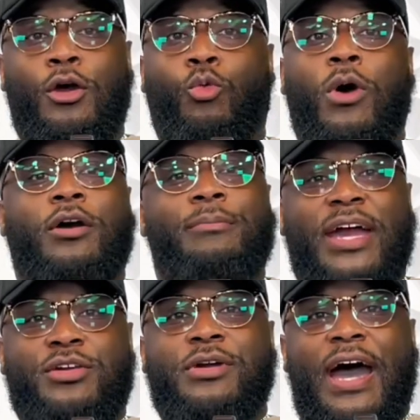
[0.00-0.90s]
Welcome back,
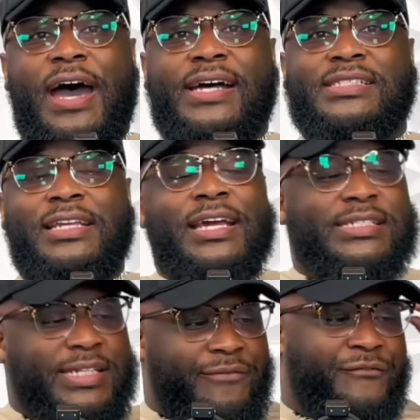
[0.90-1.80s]
you guys.
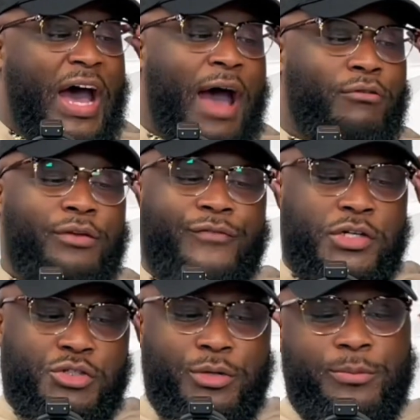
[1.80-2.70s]
Listen, Viral, the
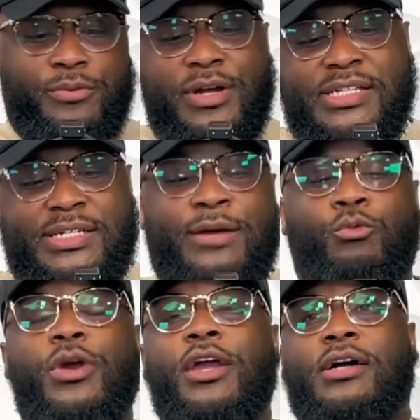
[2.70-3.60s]
Virtual, the Bricks, and
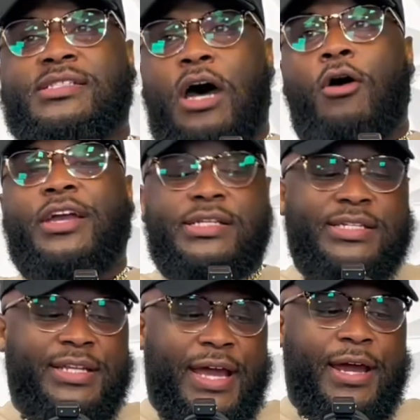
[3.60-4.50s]
we are talking
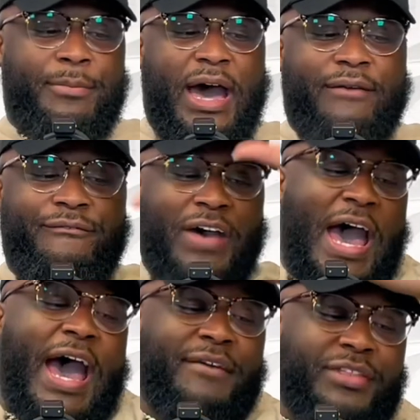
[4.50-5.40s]
today about
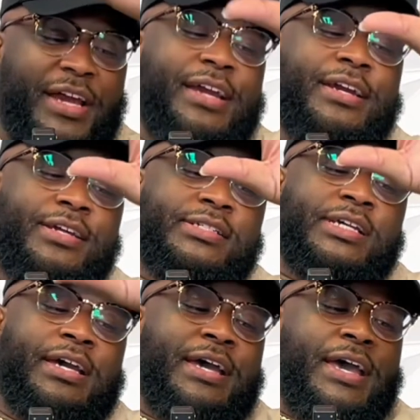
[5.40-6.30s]
five things
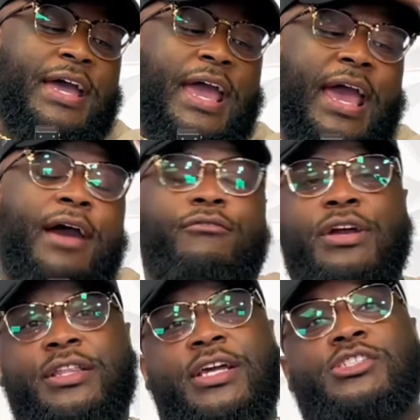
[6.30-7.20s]
every
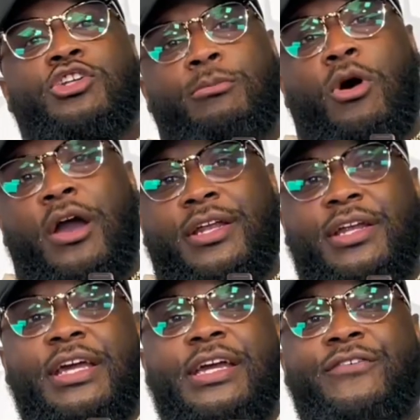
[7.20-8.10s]
digital marketer
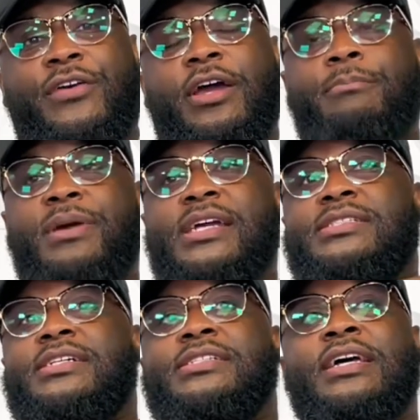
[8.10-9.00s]
needs for their
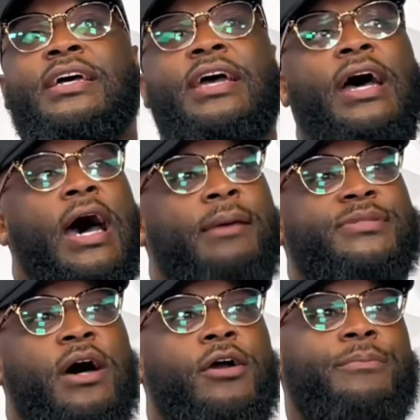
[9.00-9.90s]
business. I'm
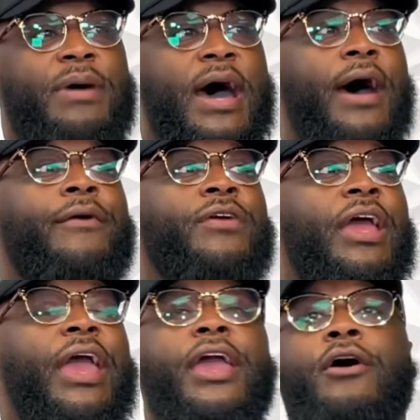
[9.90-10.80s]
talking about
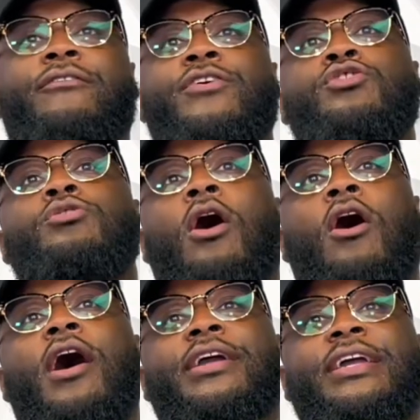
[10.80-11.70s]
if you
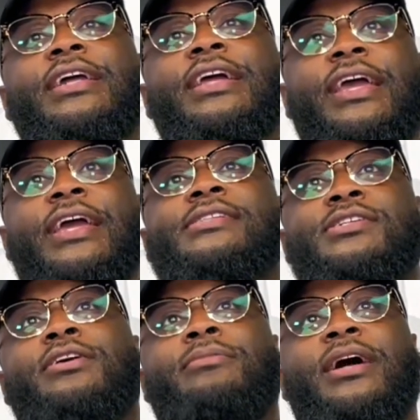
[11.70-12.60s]
are getting into
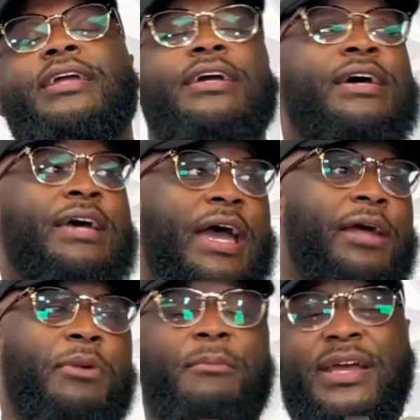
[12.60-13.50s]
the money, and I'm
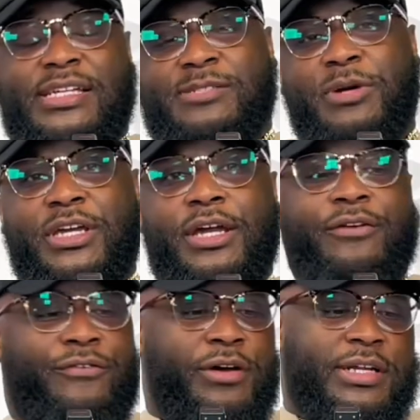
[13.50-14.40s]
going to make this
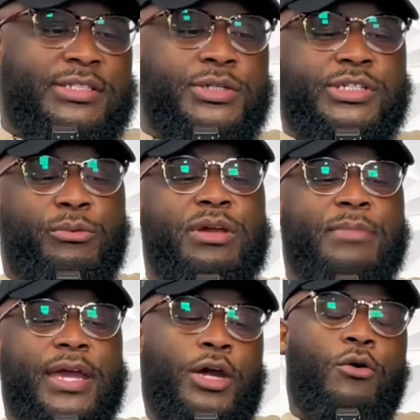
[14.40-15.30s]
beginner-friendly too, so we
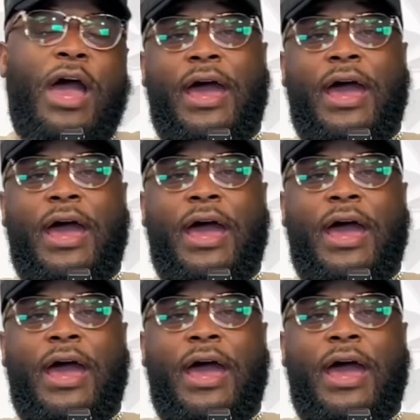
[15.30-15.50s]
may go